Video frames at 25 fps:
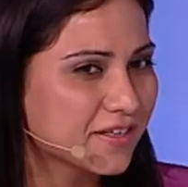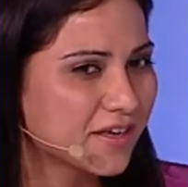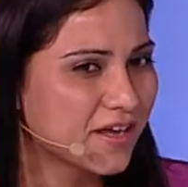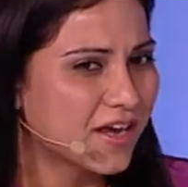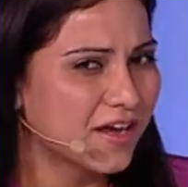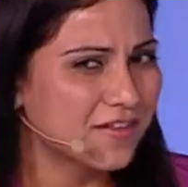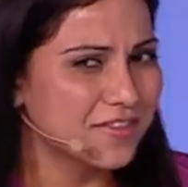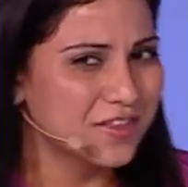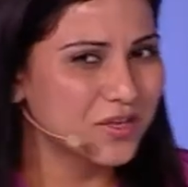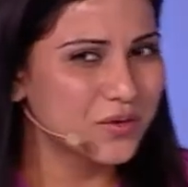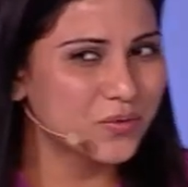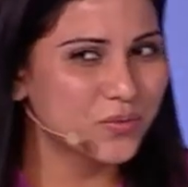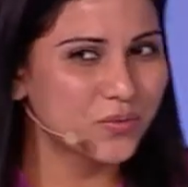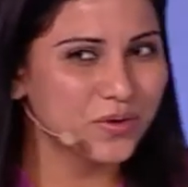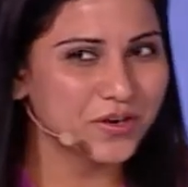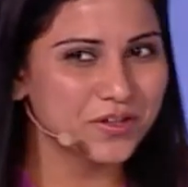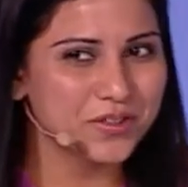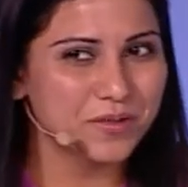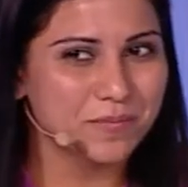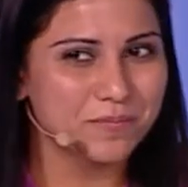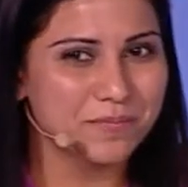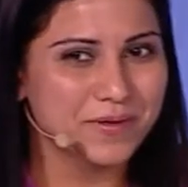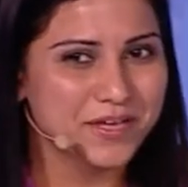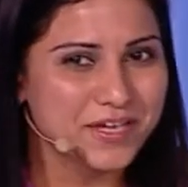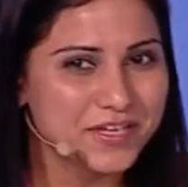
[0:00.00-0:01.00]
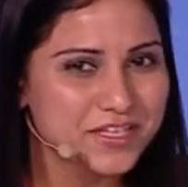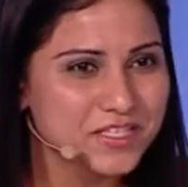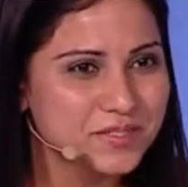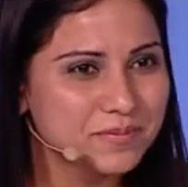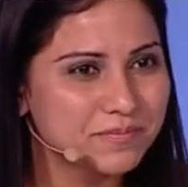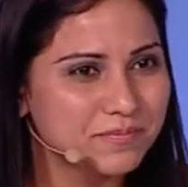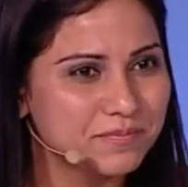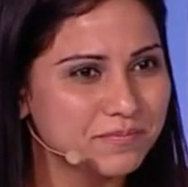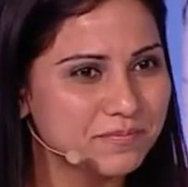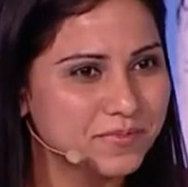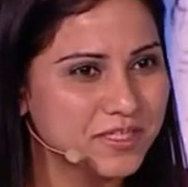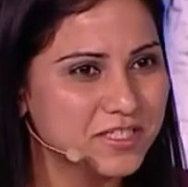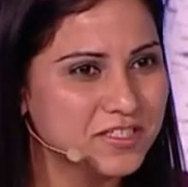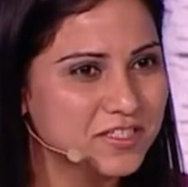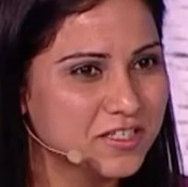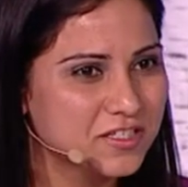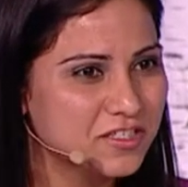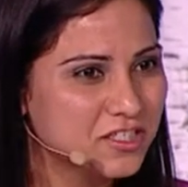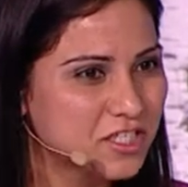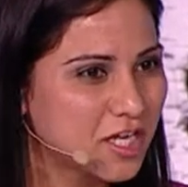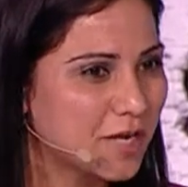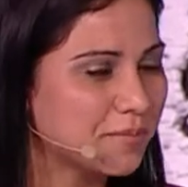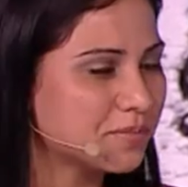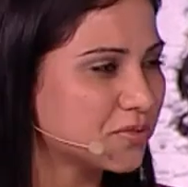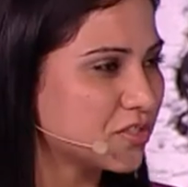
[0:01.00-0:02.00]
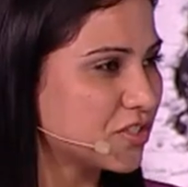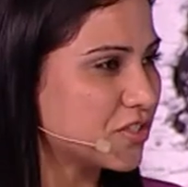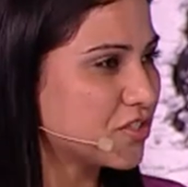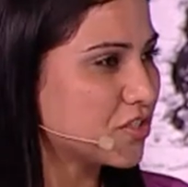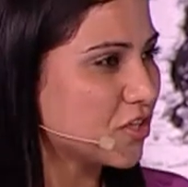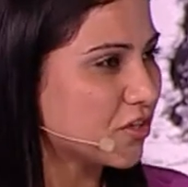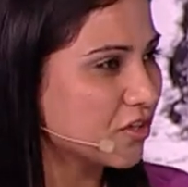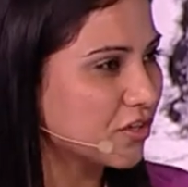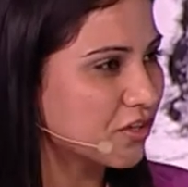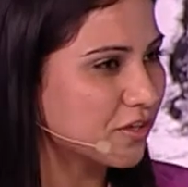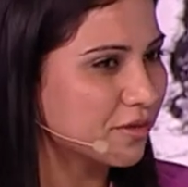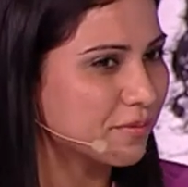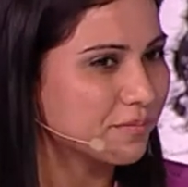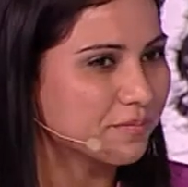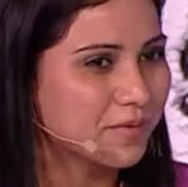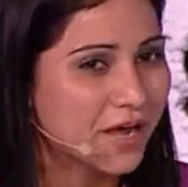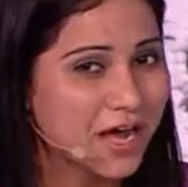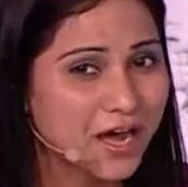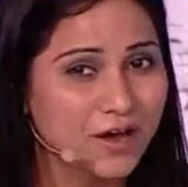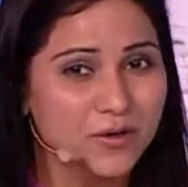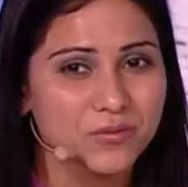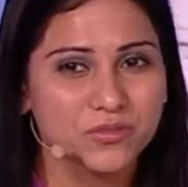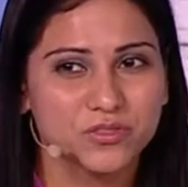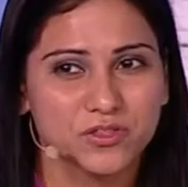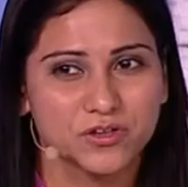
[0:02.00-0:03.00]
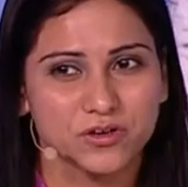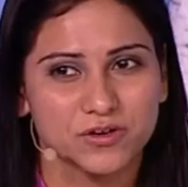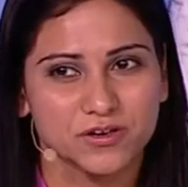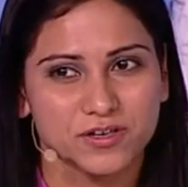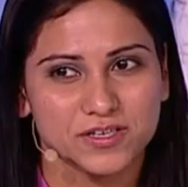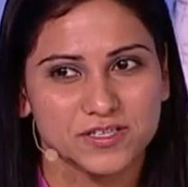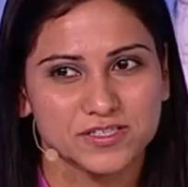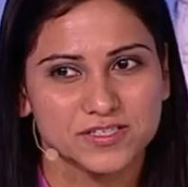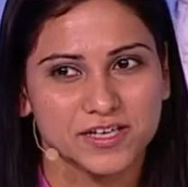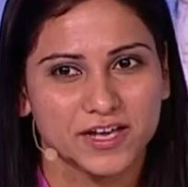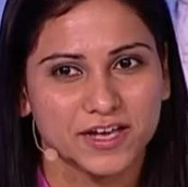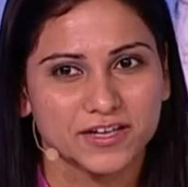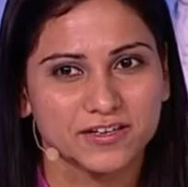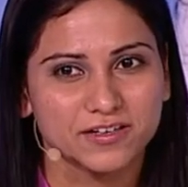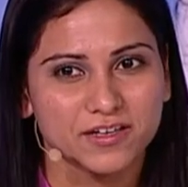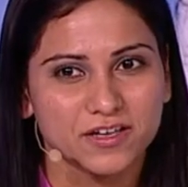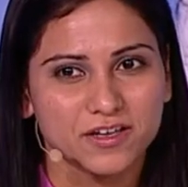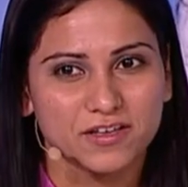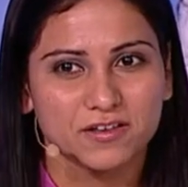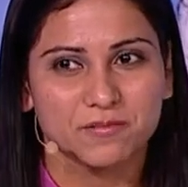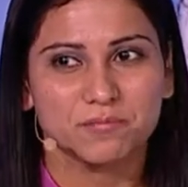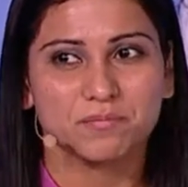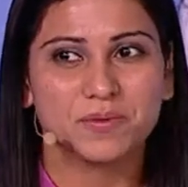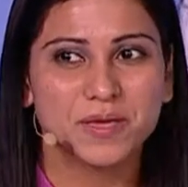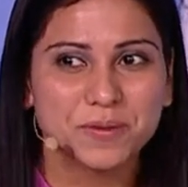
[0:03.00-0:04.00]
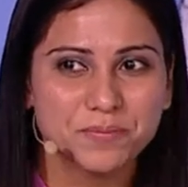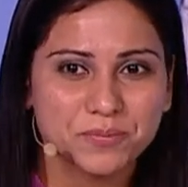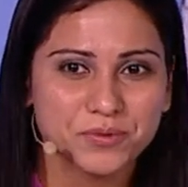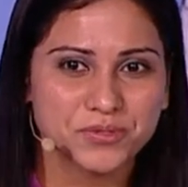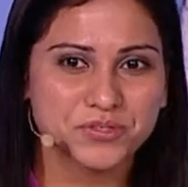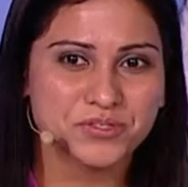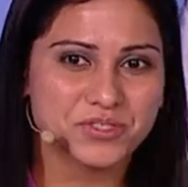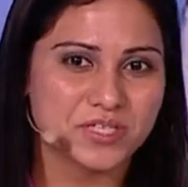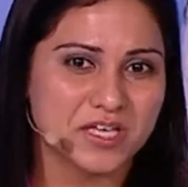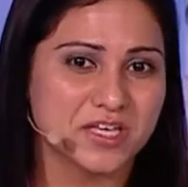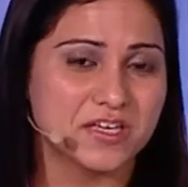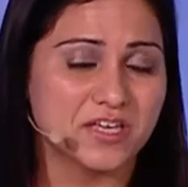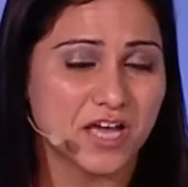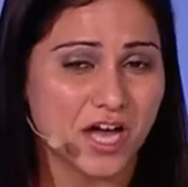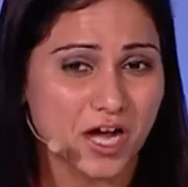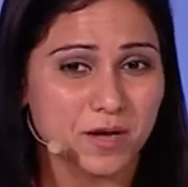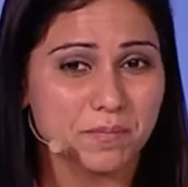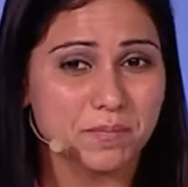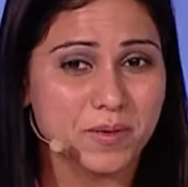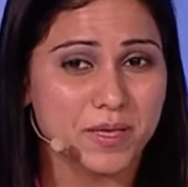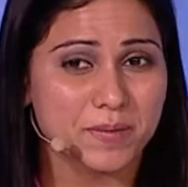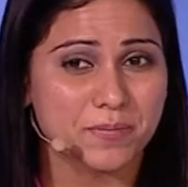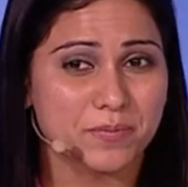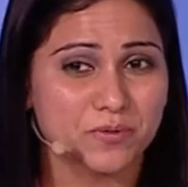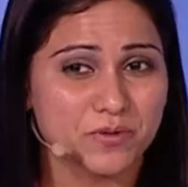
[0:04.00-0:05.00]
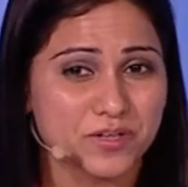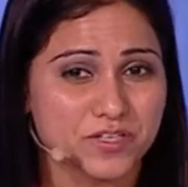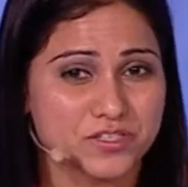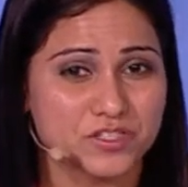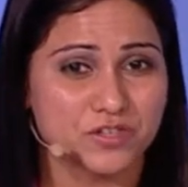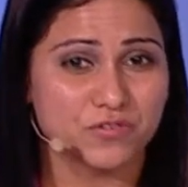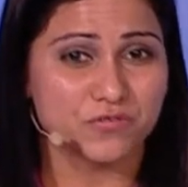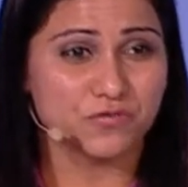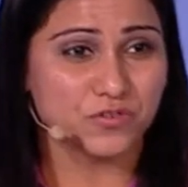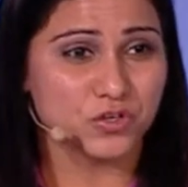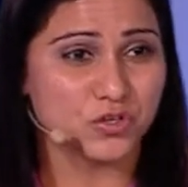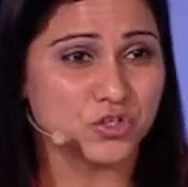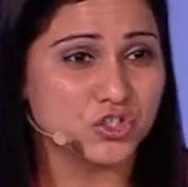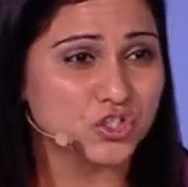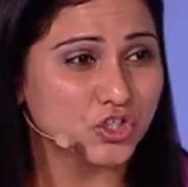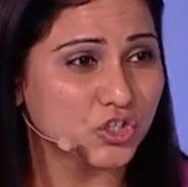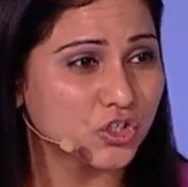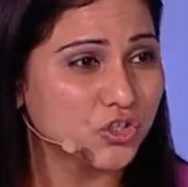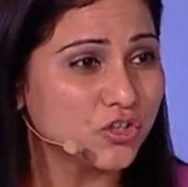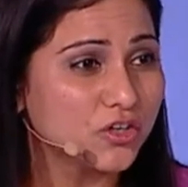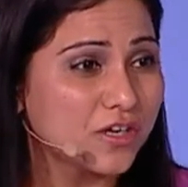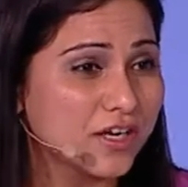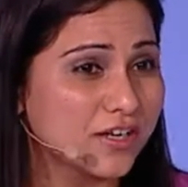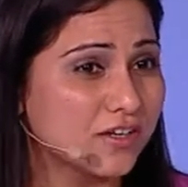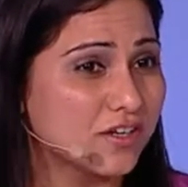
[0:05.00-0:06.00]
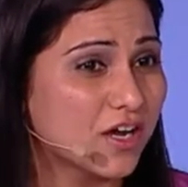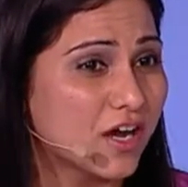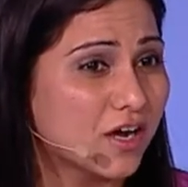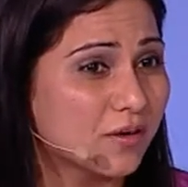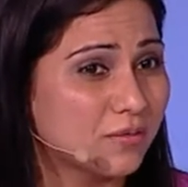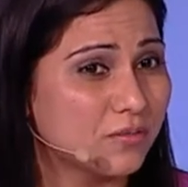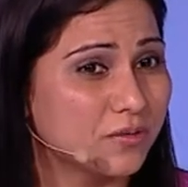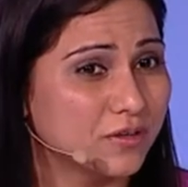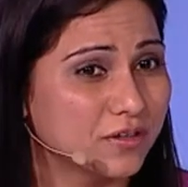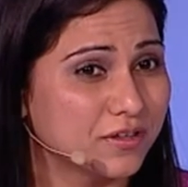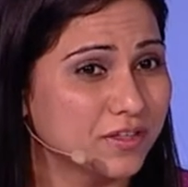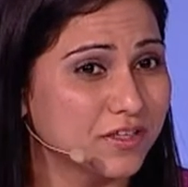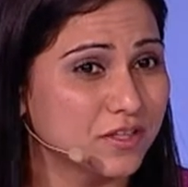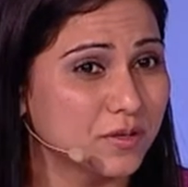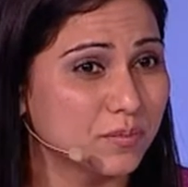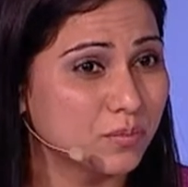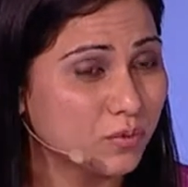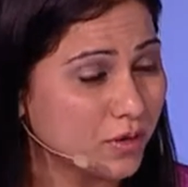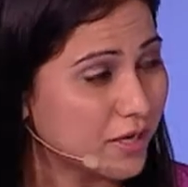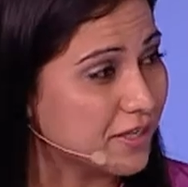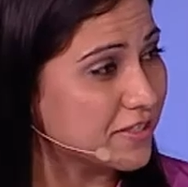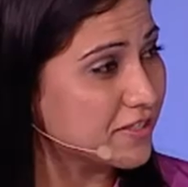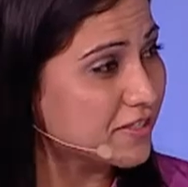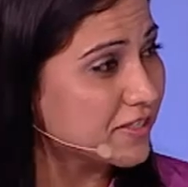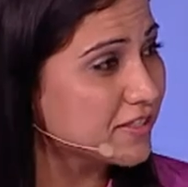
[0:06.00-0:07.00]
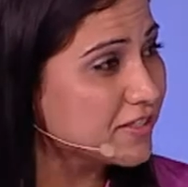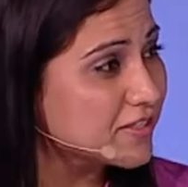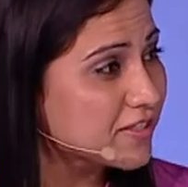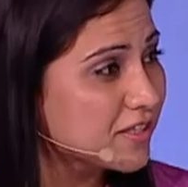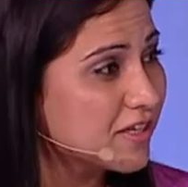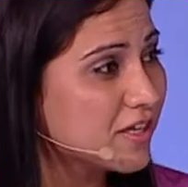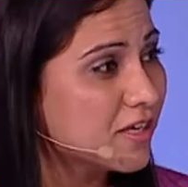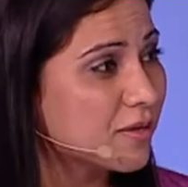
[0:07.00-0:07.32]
I think one of the biggest misconceptions out there is that people see young people as the future and not really the present.